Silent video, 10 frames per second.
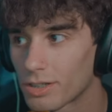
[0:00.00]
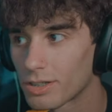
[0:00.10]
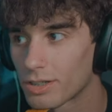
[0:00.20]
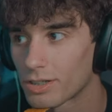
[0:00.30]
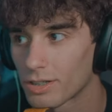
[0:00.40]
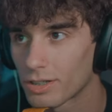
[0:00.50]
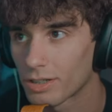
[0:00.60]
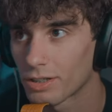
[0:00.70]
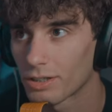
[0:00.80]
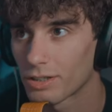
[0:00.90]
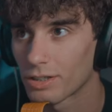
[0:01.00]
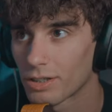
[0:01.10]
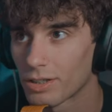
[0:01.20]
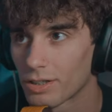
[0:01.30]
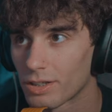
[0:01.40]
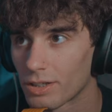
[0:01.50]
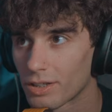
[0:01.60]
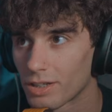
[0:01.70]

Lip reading: Nobody speaks.